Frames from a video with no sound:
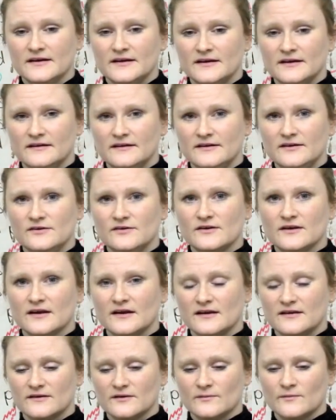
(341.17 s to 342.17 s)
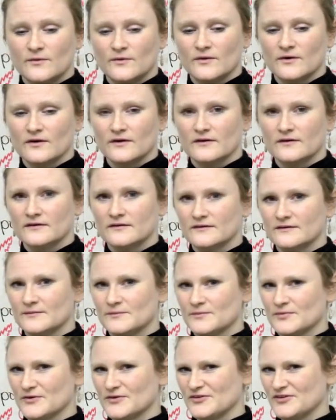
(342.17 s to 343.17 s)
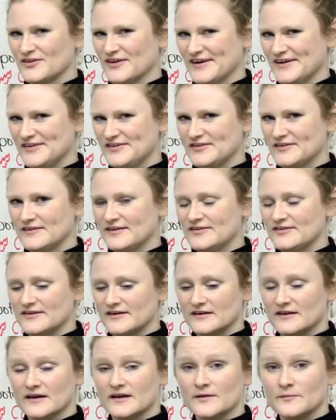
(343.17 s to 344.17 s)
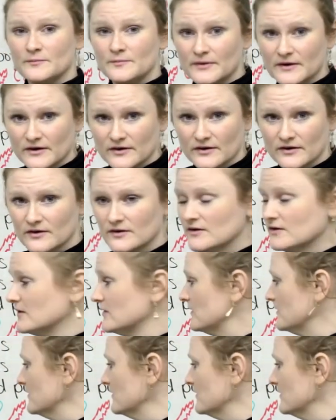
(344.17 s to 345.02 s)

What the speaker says: In the UK, they're more precise, and they say, I'd like a bitter,